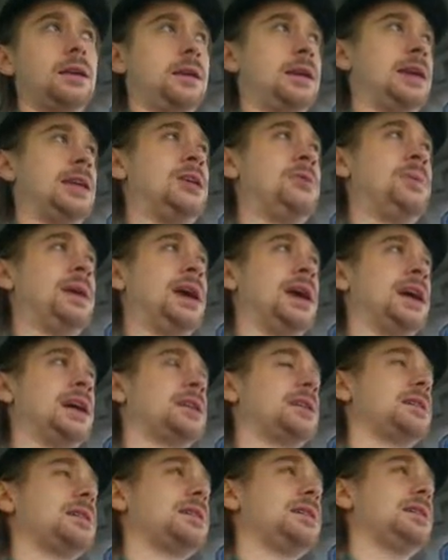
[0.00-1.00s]
kick you
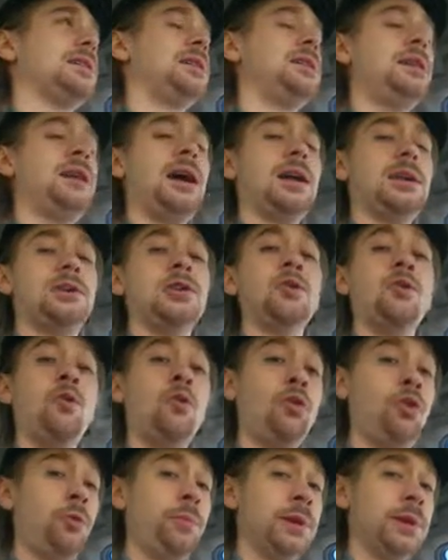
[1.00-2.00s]
back, not to
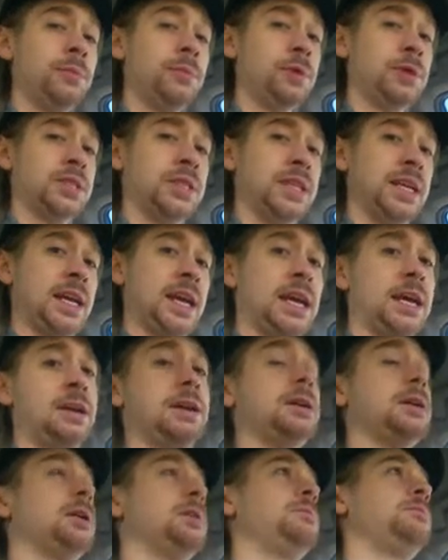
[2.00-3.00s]
orbit per se,
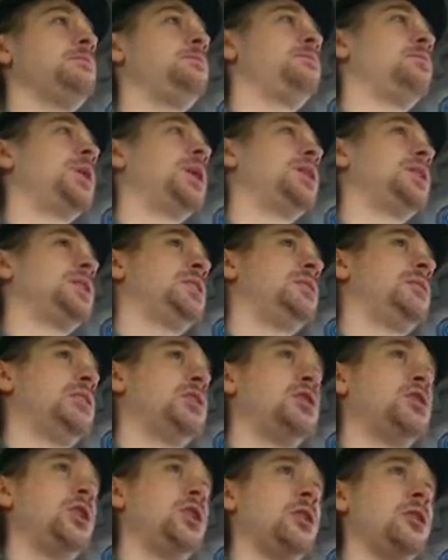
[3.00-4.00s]
but to the
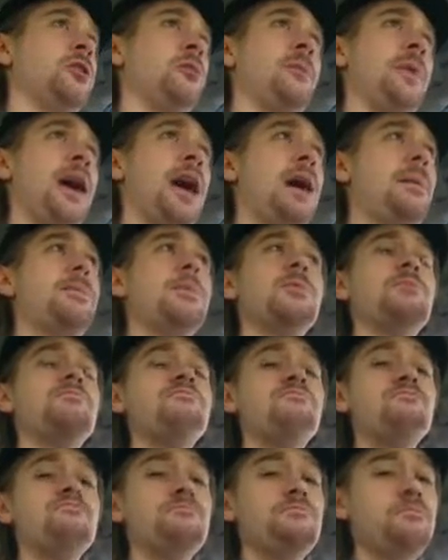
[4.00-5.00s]
very start of the map?
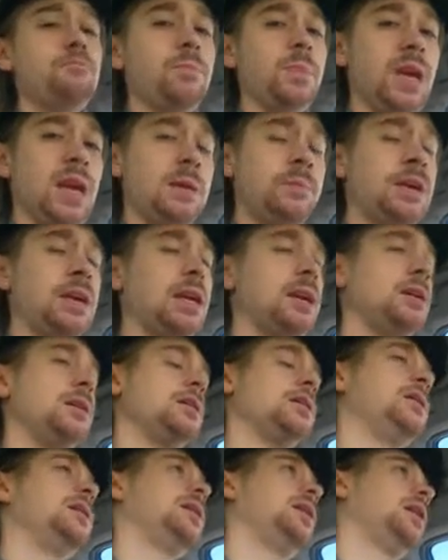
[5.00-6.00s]
Maybe.
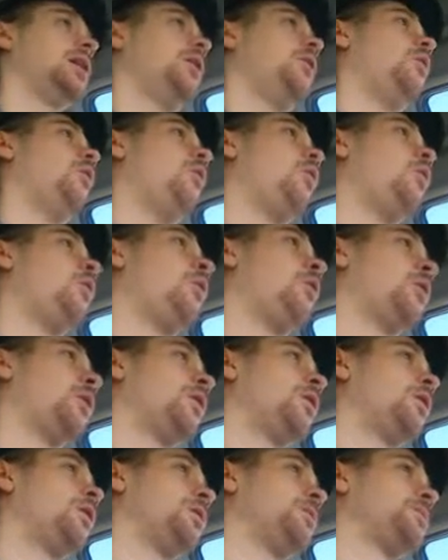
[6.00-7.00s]

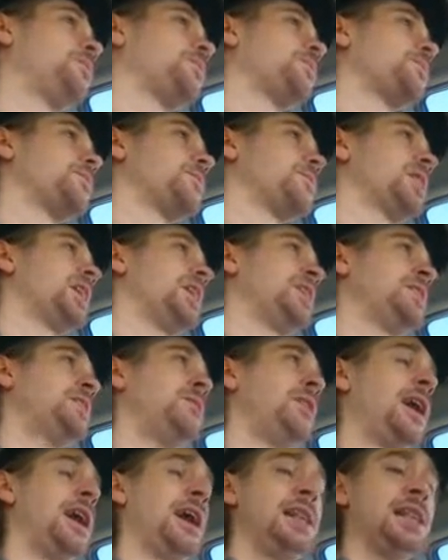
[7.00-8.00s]
Or
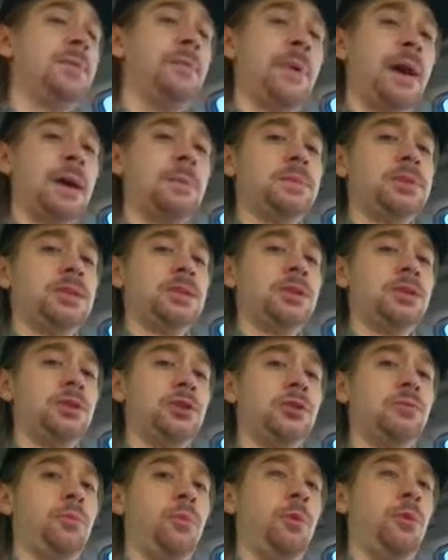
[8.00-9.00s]
divide the maps into
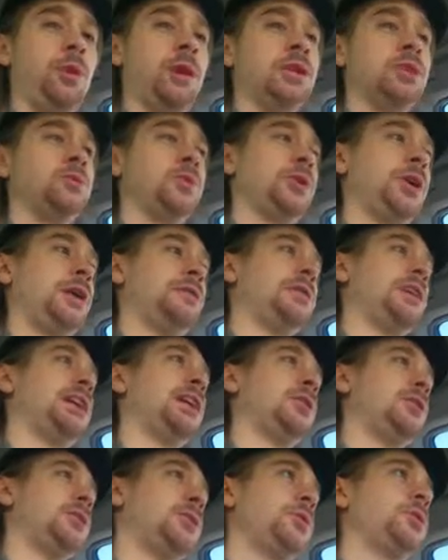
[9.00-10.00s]
2 points where you have to
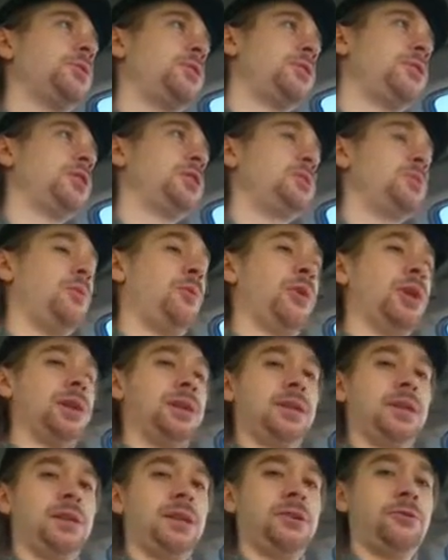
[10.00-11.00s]
get through the first
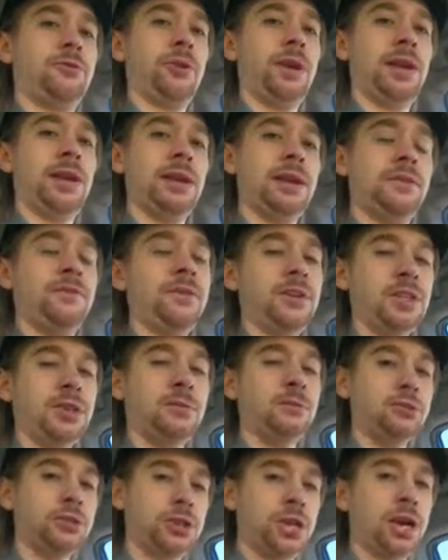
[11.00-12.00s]
point to create an
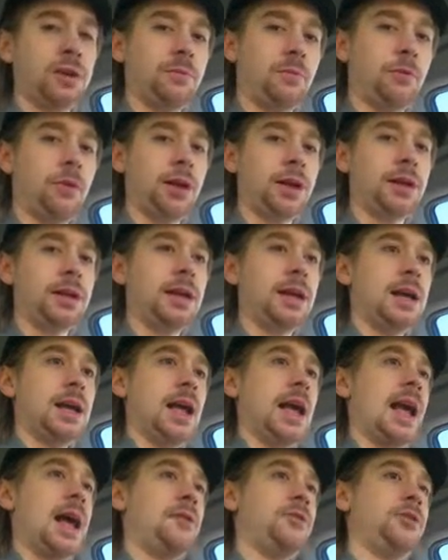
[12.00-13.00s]
invisible checkpoint,
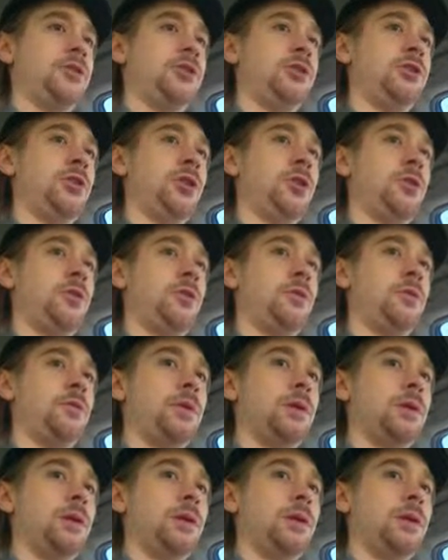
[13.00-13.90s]
and then you go